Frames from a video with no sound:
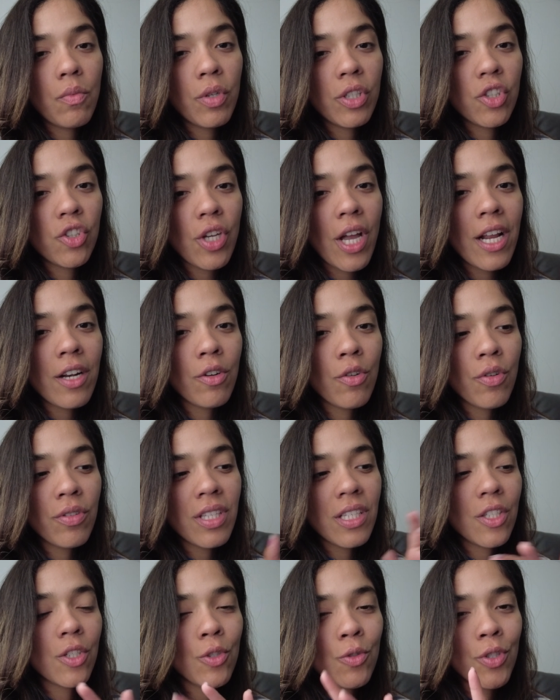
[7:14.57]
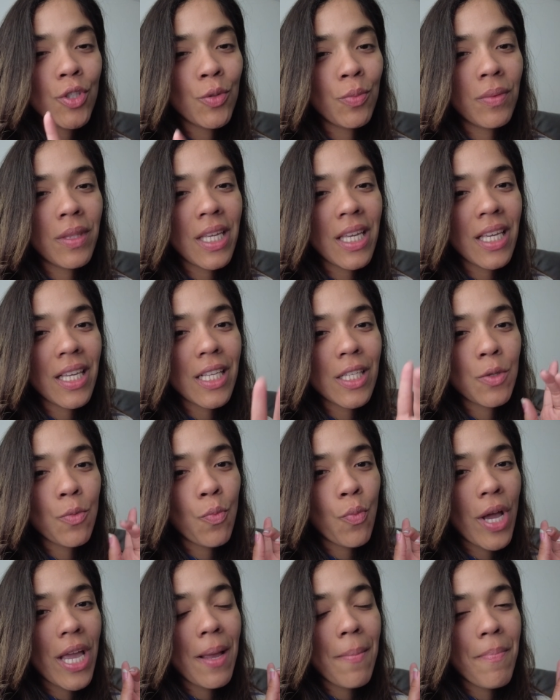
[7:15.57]
which I know this YouTube thing is
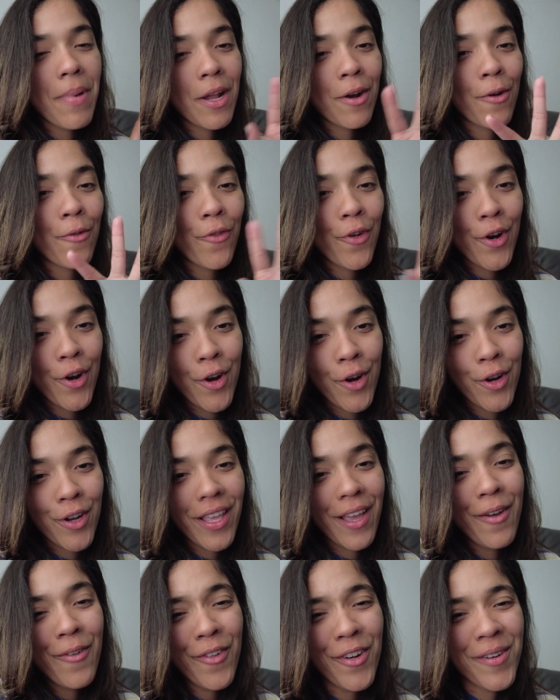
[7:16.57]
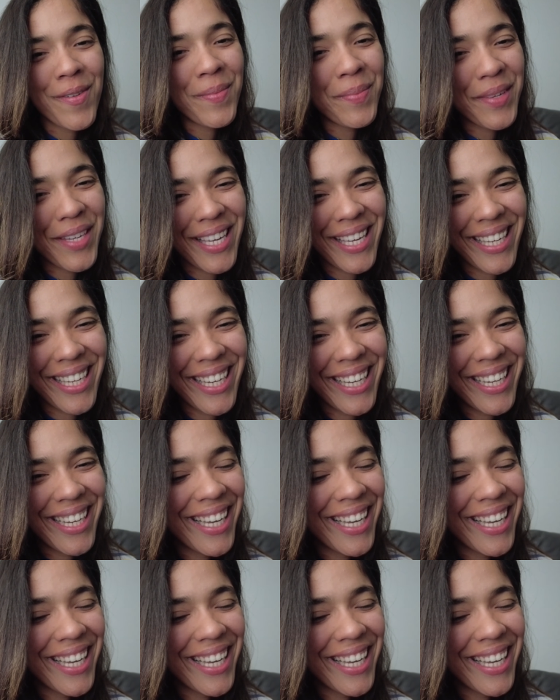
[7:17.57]
way better for her than for me.